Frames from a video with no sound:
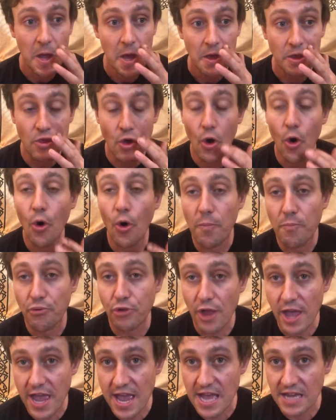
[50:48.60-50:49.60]
the whole
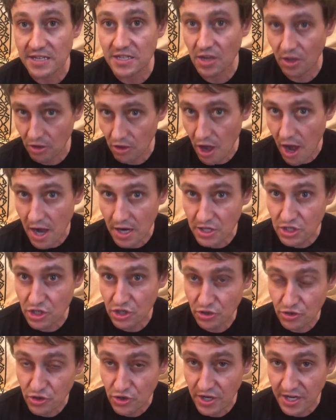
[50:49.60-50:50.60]
plan to lock
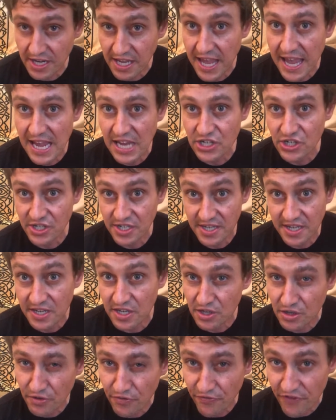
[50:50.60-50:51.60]
children in cages and to
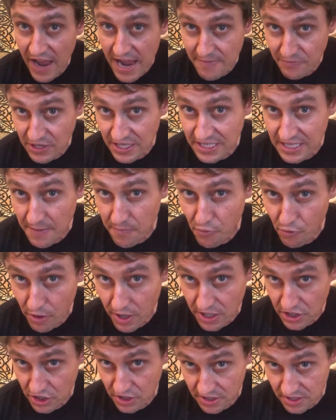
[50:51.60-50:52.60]
do family
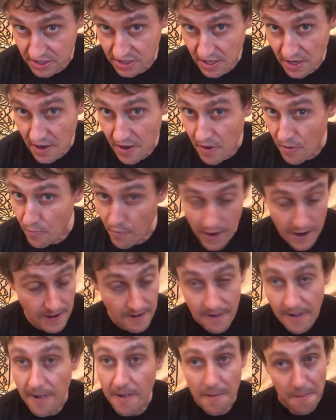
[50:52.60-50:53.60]
separations, right?
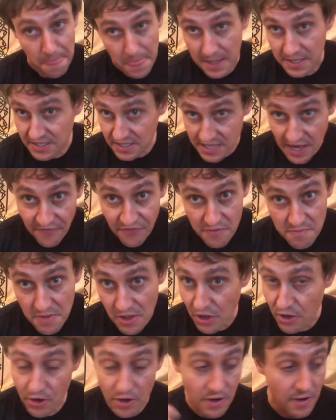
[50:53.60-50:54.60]
Stephen
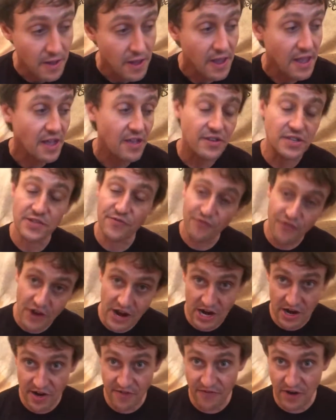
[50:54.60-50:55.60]
Miller is
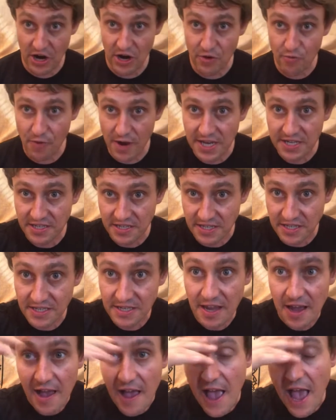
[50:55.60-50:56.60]
very, very racist.
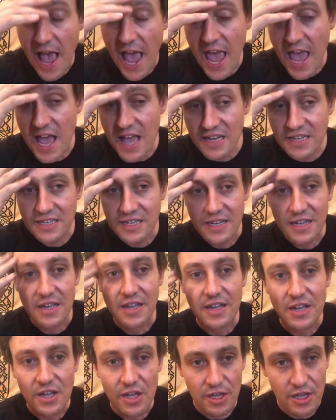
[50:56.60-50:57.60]
And,
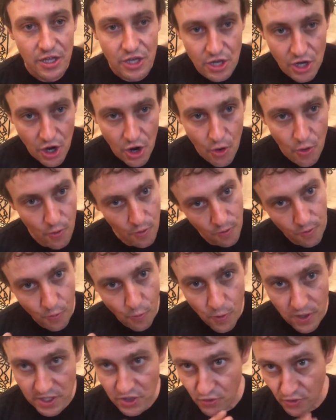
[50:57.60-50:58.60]
you know,
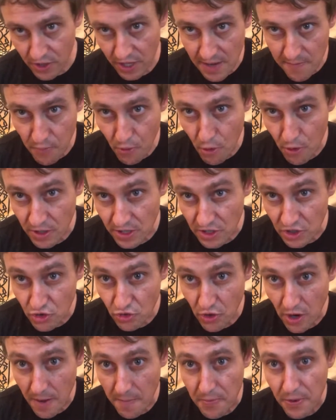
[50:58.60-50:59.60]
what's really important to
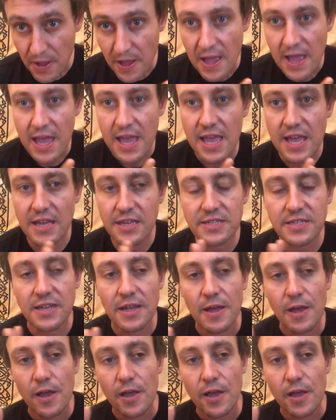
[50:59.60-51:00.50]
Trump is